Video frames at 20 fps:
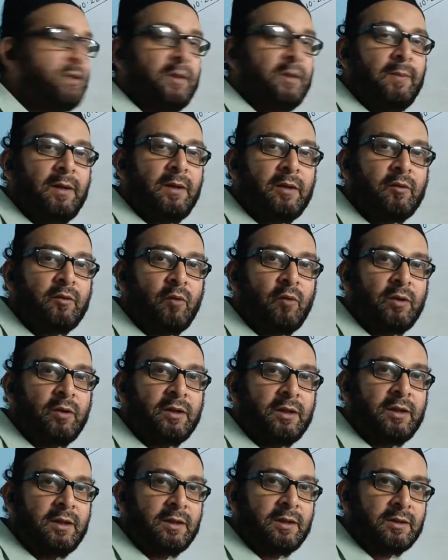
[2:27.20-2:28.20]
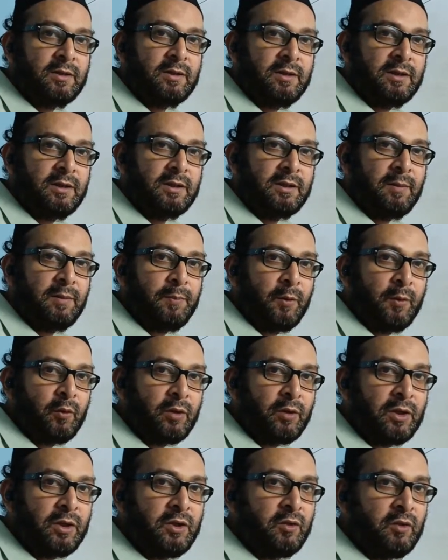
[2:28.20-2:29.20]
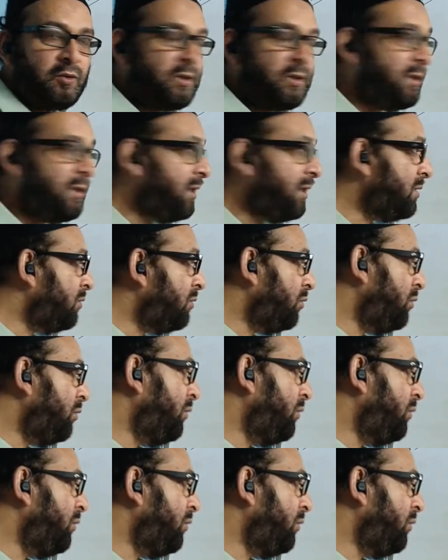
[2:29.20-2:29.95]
similar quantities. It is a pure ratio. It has no